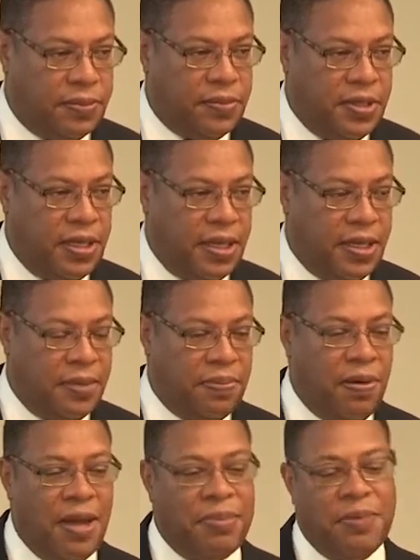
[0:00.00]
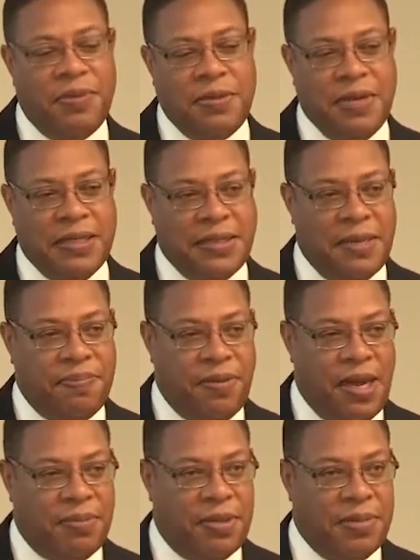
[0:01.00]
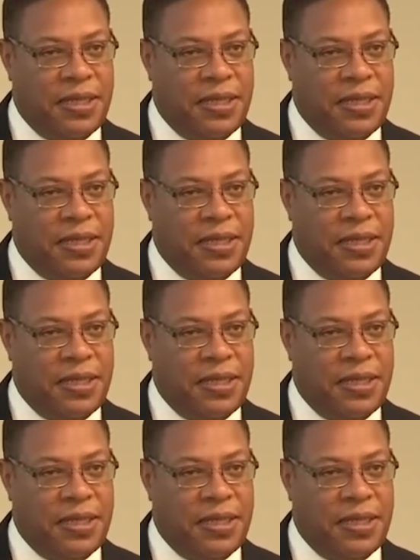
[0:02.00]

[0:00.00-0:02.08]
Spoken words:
Yeah, problem. When I say problem,